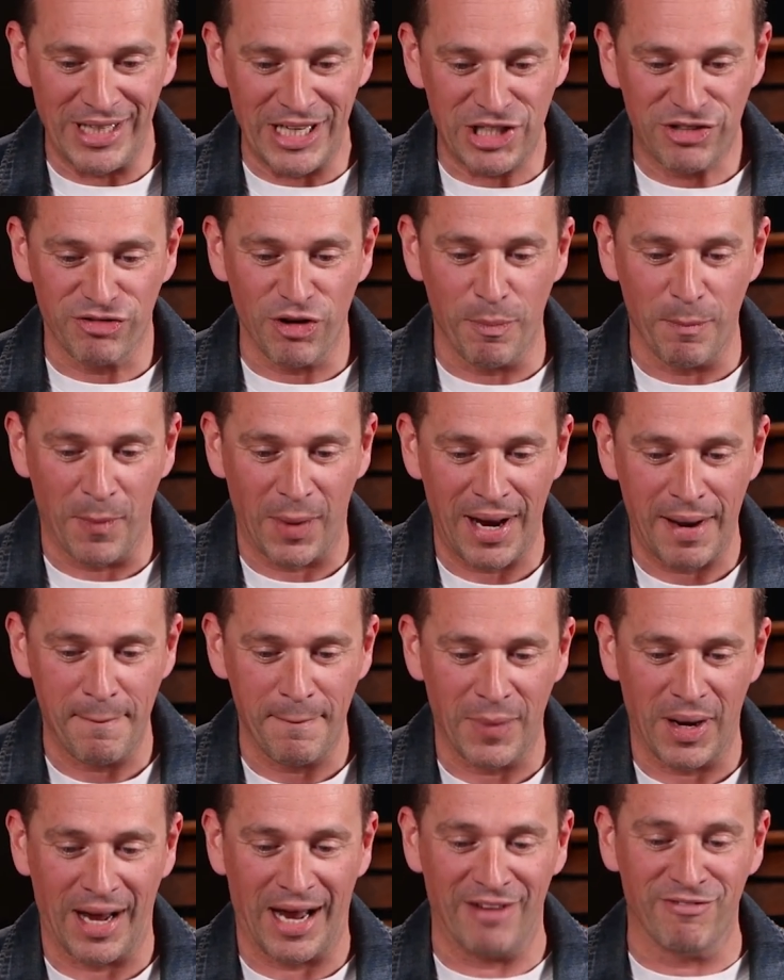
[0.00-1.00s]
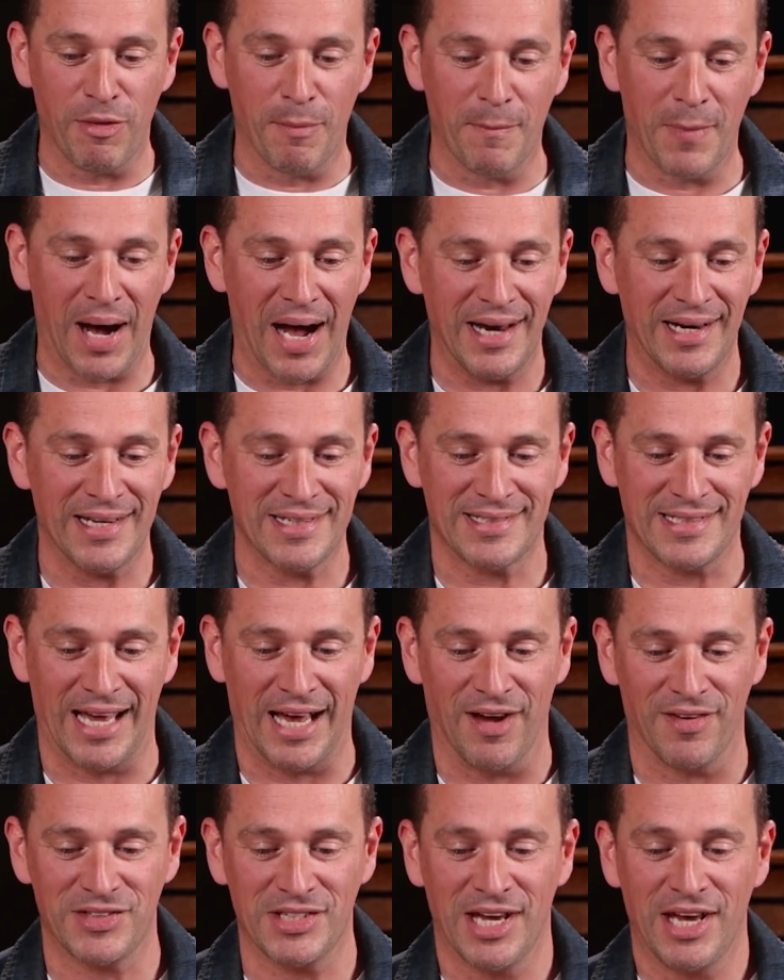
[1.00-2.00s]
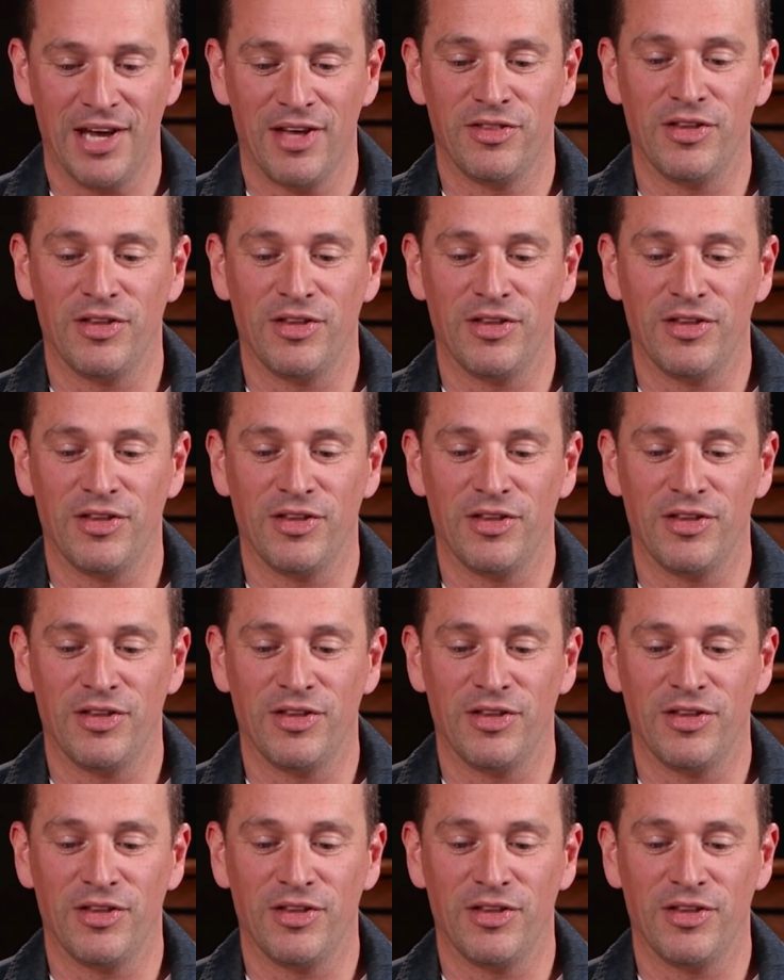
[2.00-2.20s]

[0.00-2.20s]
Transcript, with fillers: need to remember and remind ourselves